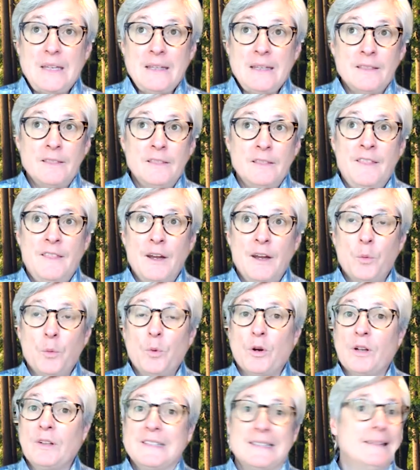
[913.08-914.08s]
there
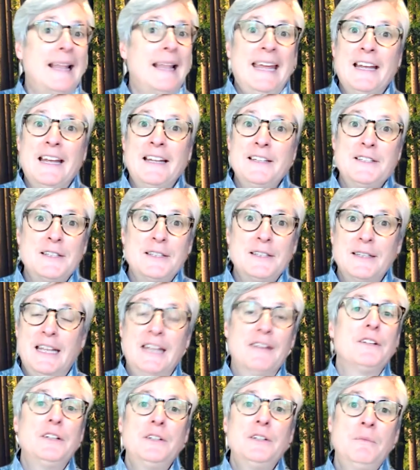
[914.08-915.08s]
was land
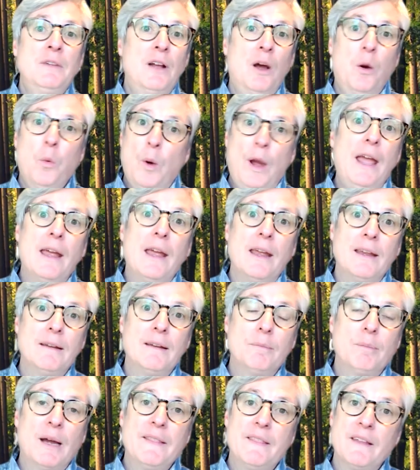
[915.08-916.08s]
given away
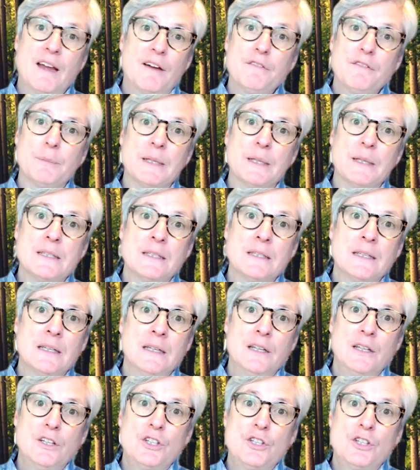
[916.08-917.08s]
by the government
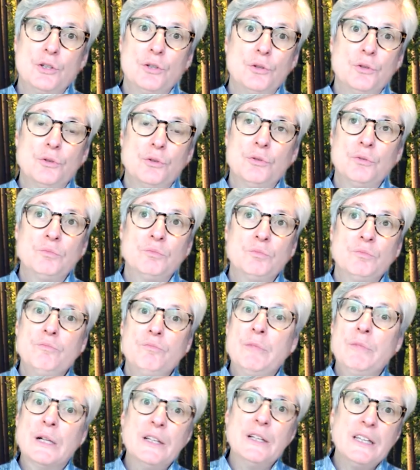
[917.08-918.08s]
to
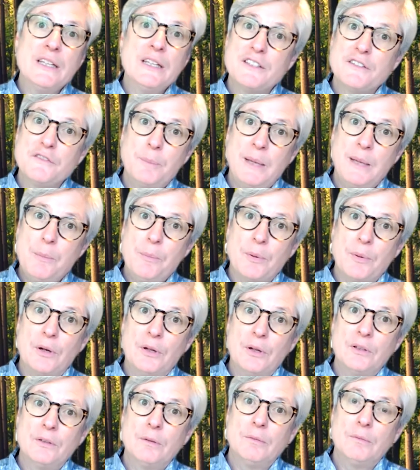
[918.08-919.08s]
millions of
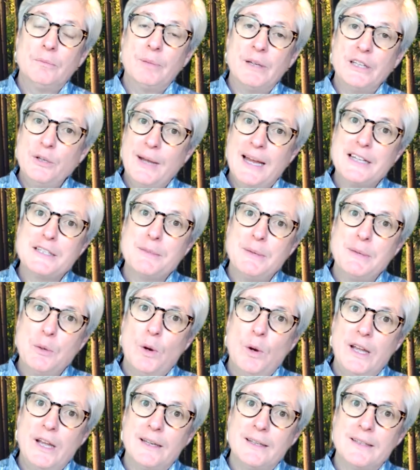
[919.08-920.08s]
people, but you had to be
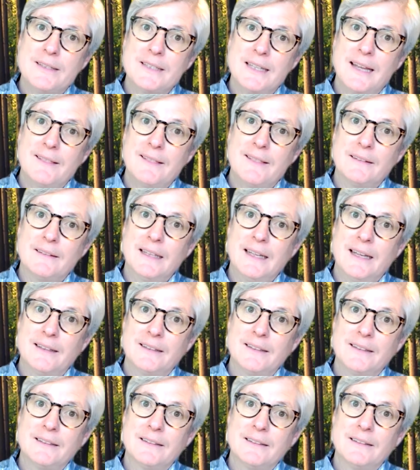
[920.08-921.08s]
white to get the land.